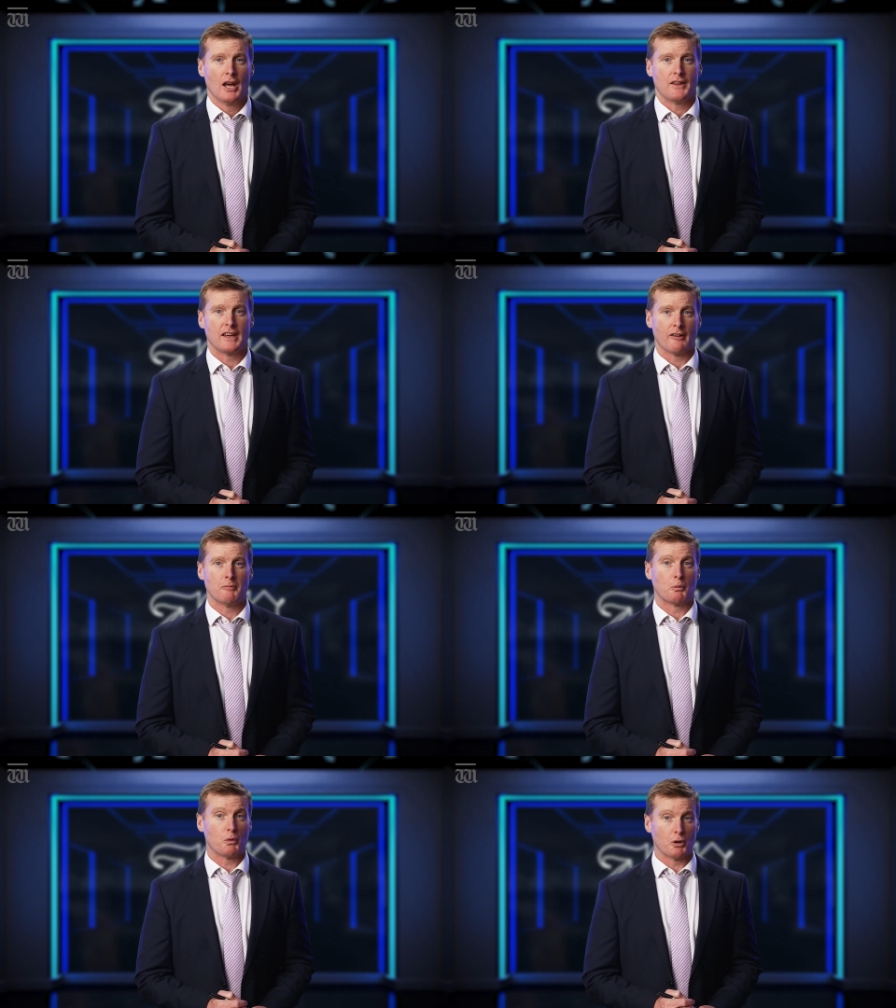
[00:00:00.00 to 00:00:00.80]
the
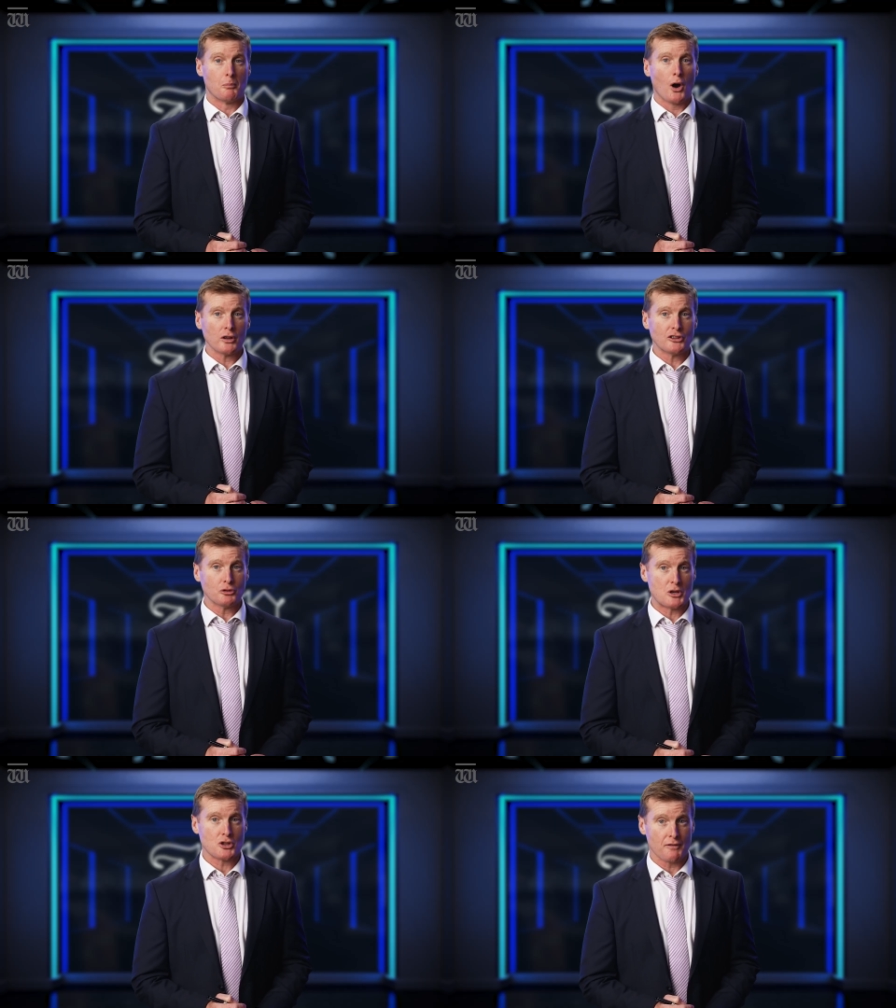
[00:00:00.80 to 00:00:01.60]
government will remotely
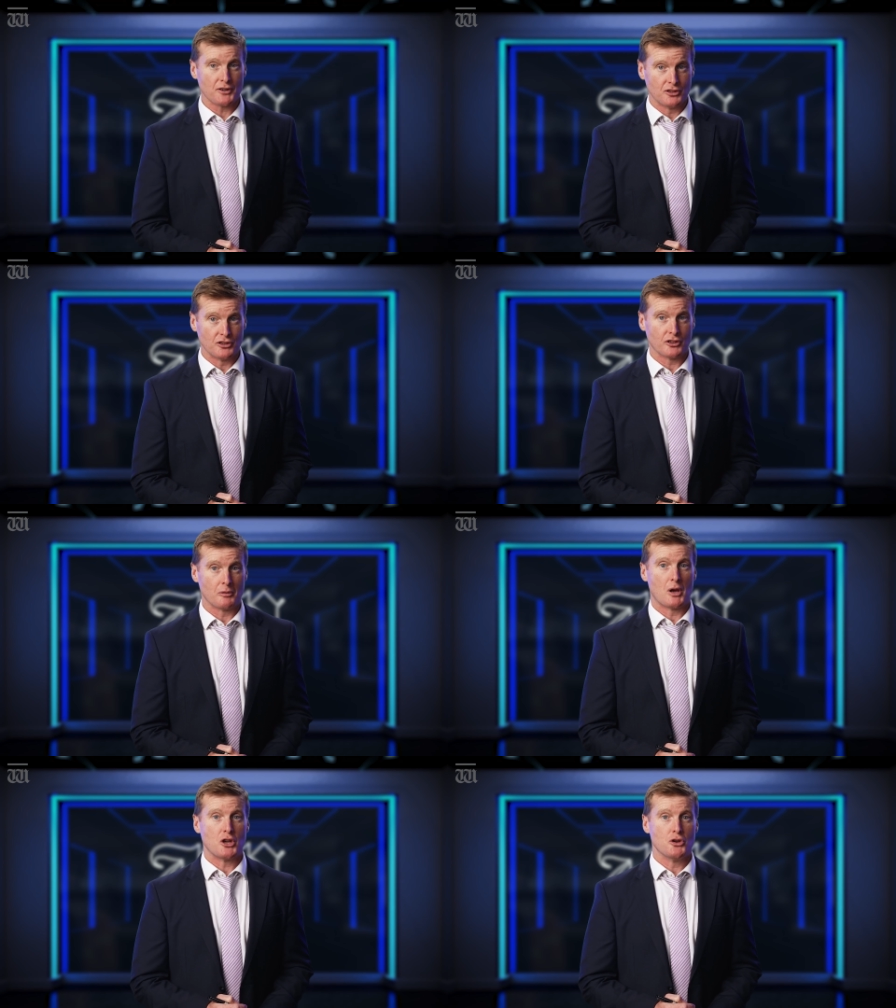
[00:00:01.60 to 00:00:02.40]
switch off the
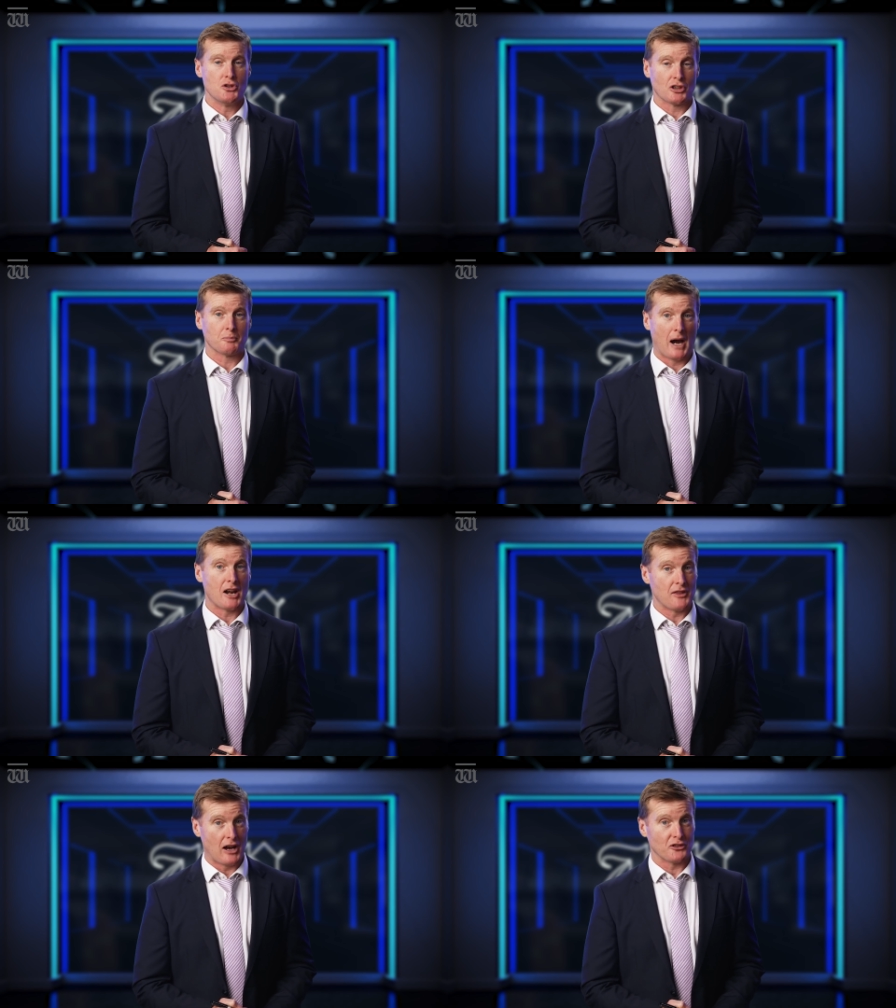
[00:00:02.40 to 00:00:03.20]
system you just
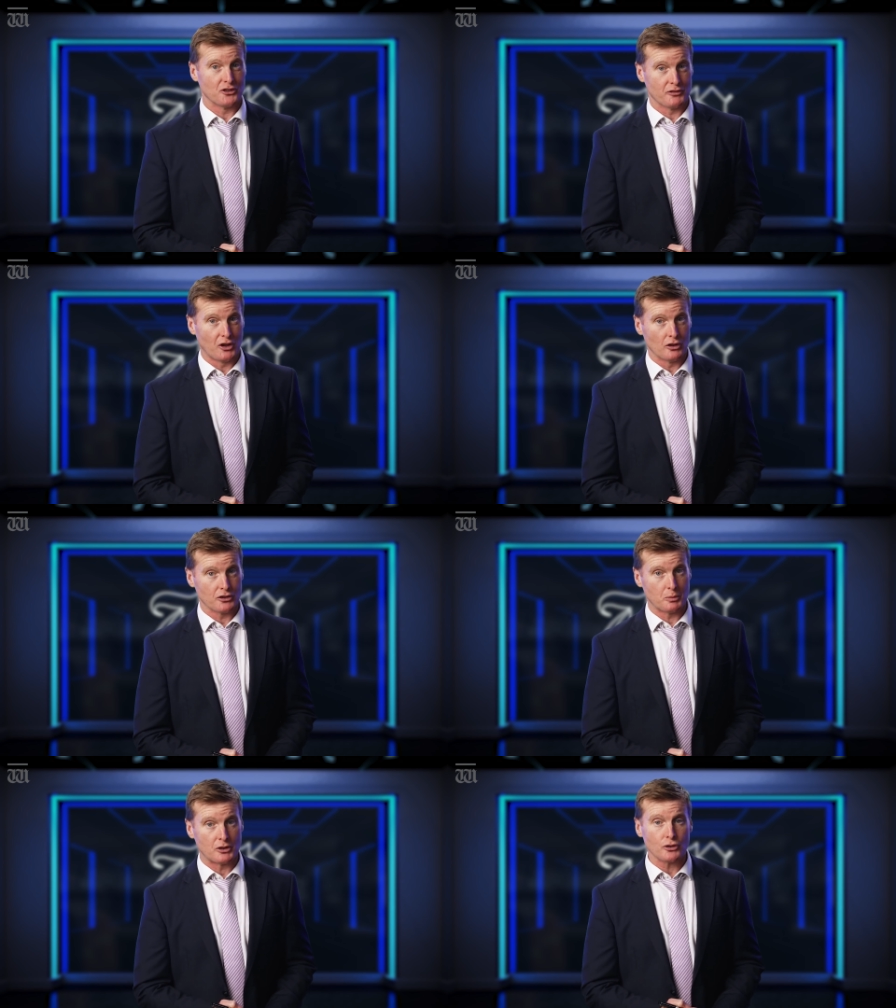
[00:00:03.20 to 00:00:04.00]
paid thousands of dollars
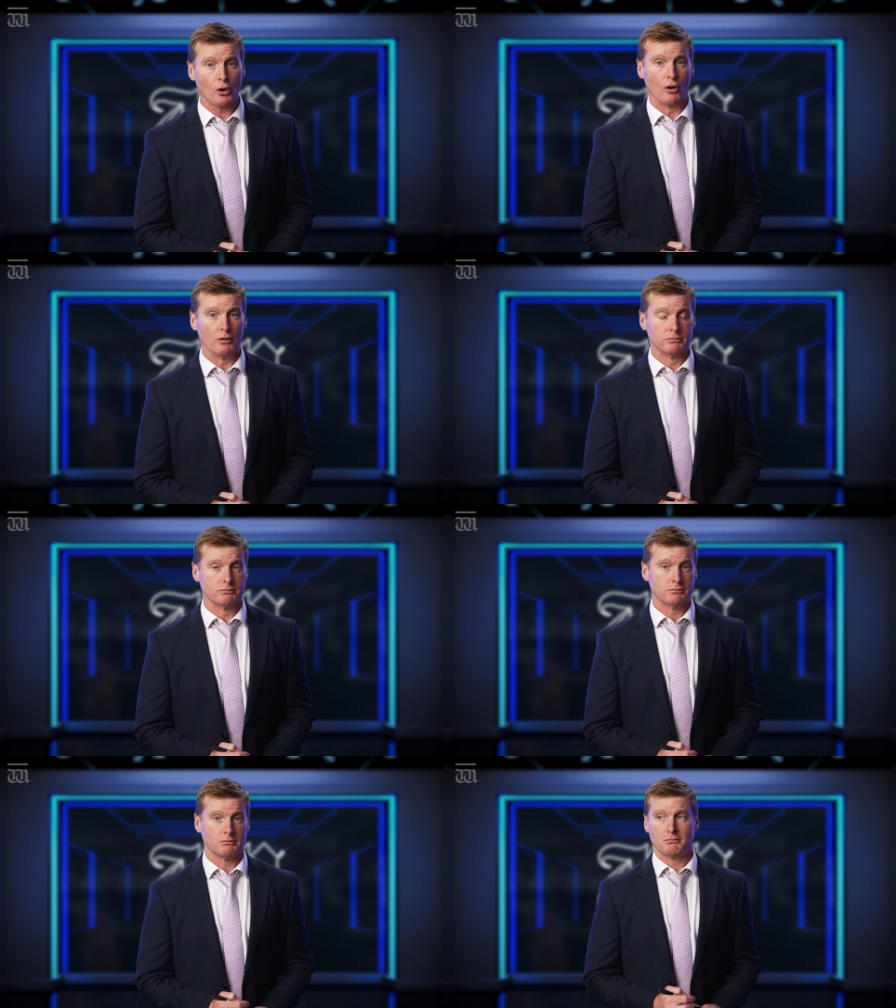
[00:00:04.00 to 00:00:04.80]
to install
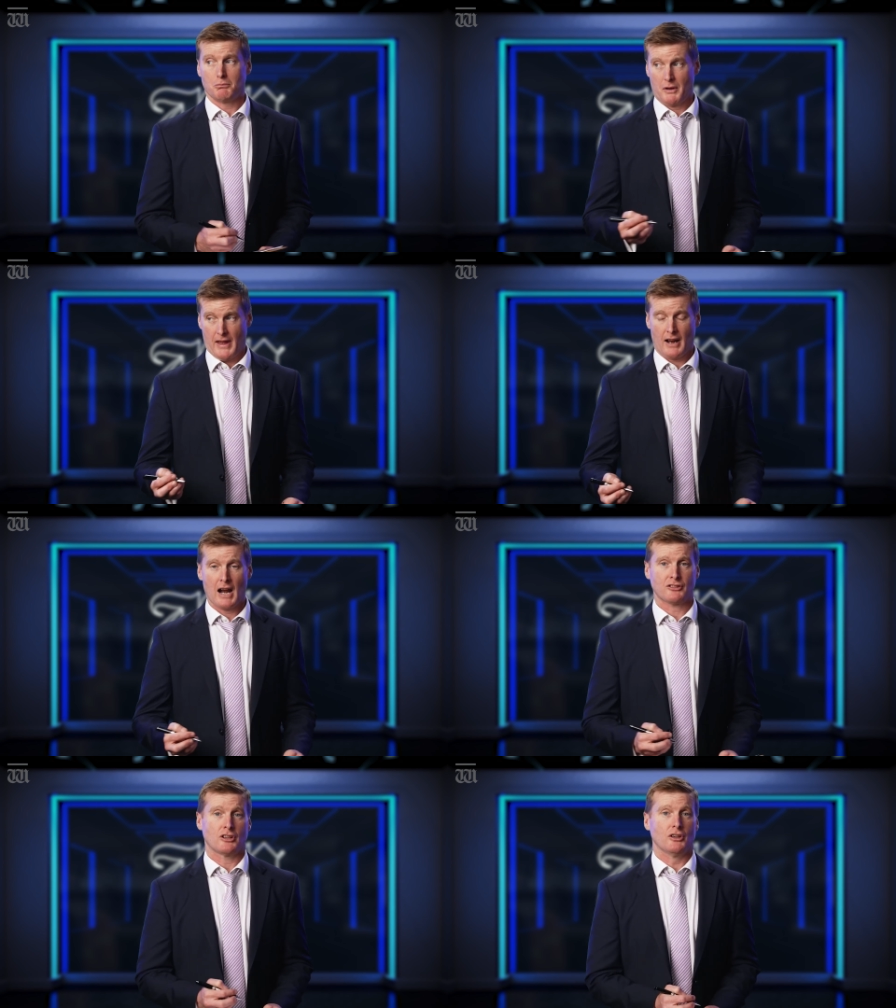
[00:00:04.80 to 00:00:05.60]
without
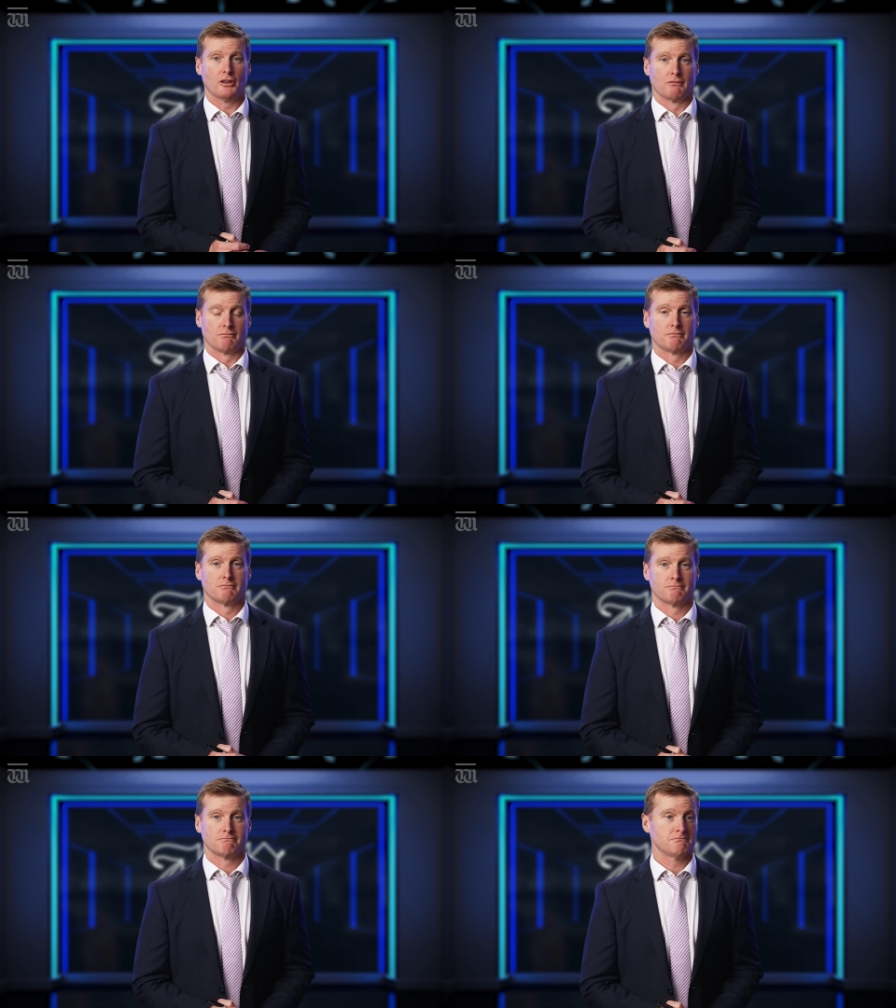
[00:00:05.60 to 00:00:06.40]
asking you
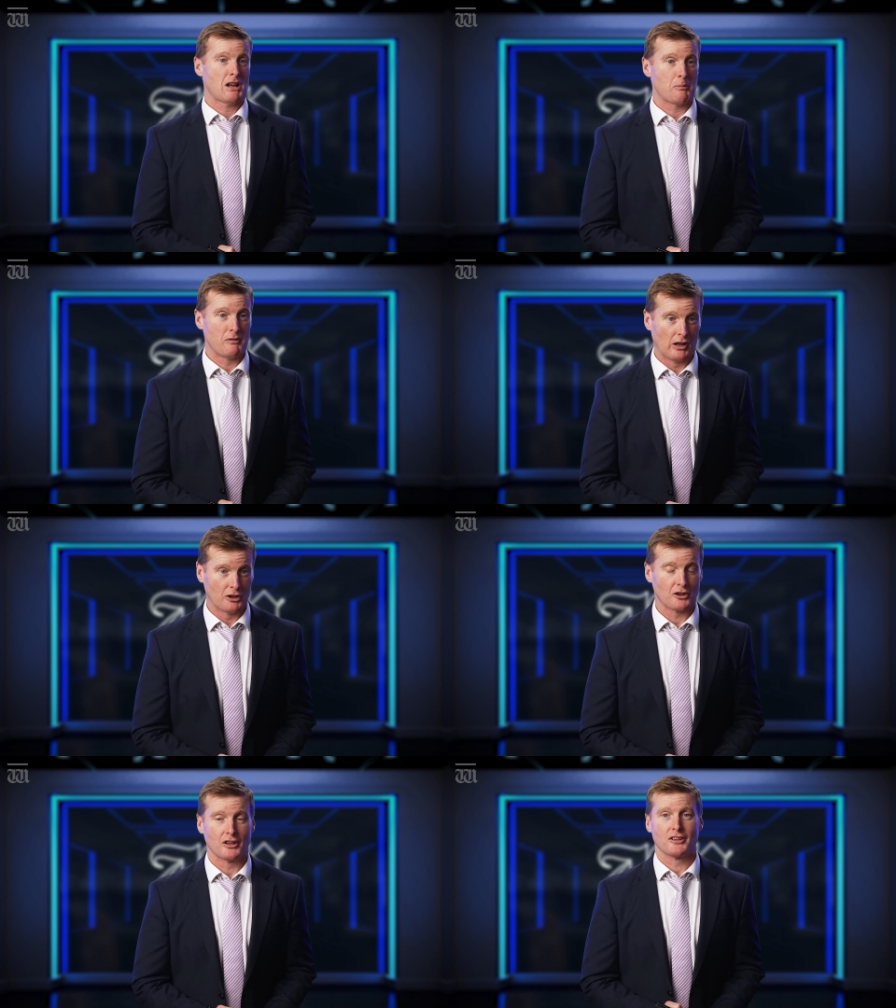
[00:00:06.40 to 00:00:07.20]
happy
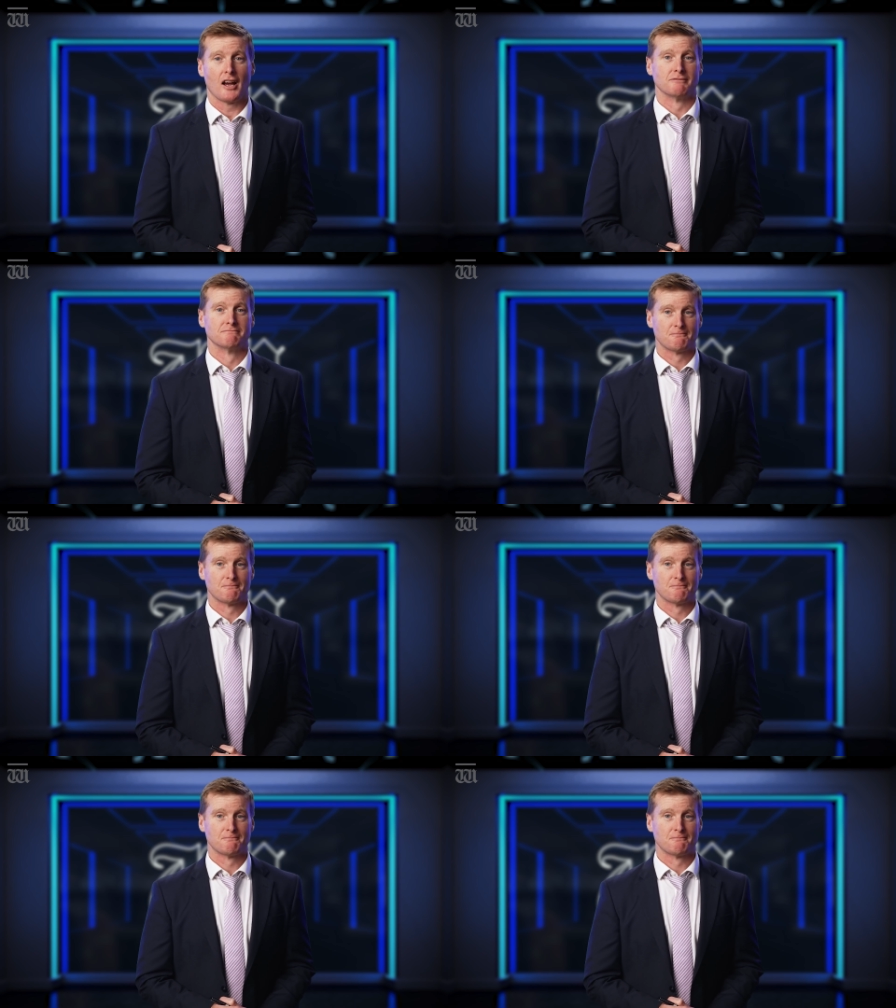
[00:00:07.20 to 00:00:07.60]
Valentine's Day.